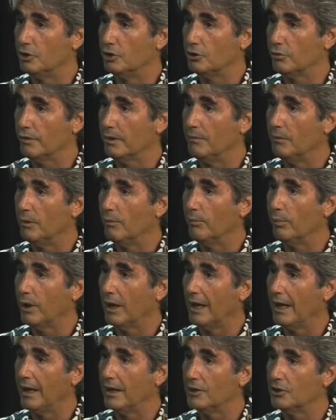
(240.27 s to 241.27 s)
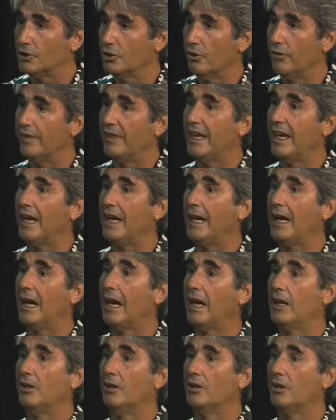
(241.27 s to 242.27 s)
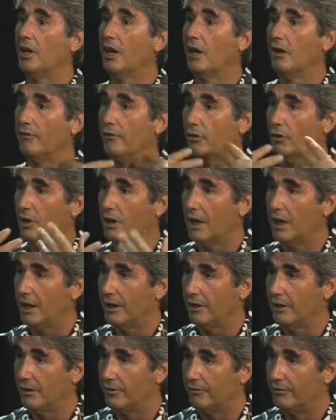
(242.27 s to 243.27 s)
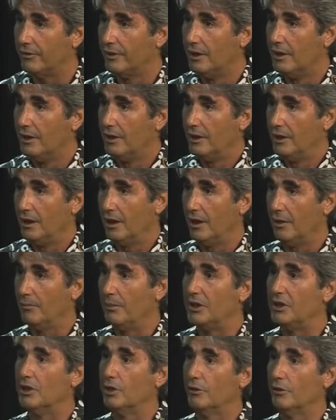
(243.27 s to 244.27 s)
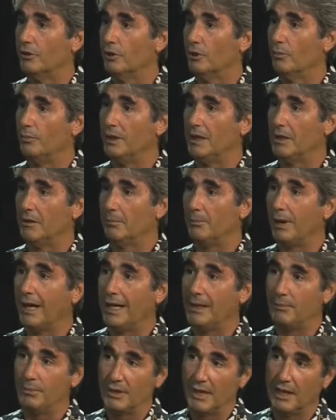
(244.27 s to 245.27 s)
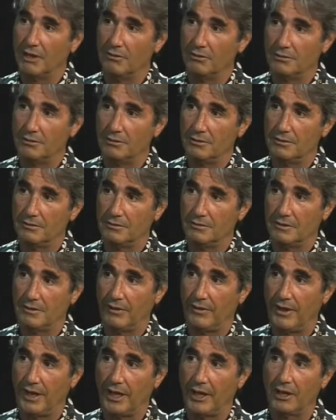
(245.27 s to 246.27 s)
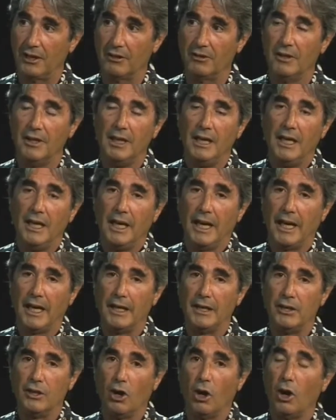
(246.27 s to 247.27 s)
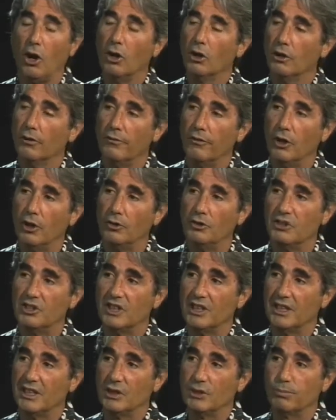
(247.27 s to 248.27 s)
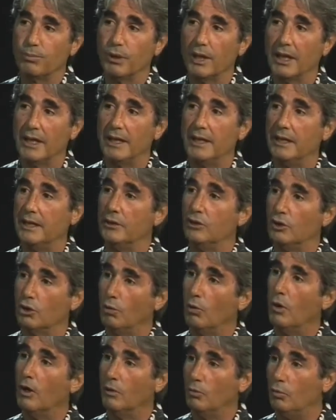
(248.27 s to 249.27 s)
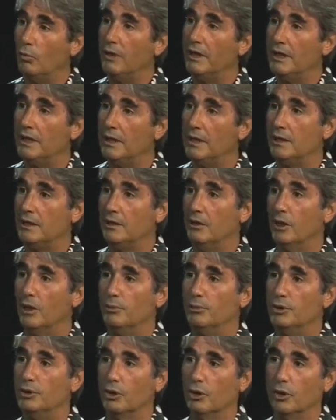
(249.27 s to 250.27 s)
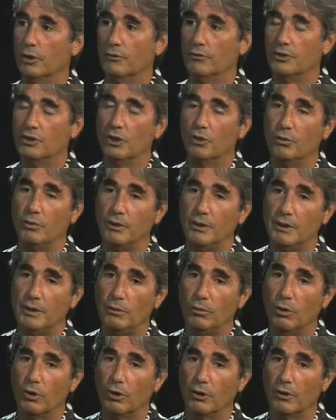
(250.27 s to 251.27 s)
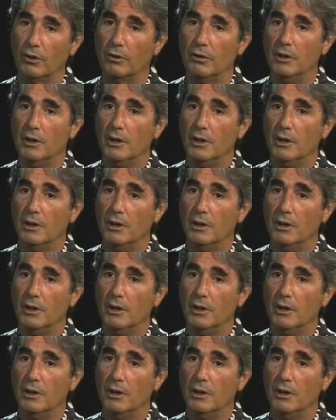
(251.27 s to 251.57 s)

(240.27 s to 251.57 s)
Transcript: treatment plant, so they had an awful lot of material being piped out there. And all of those things played into what we observed. So we were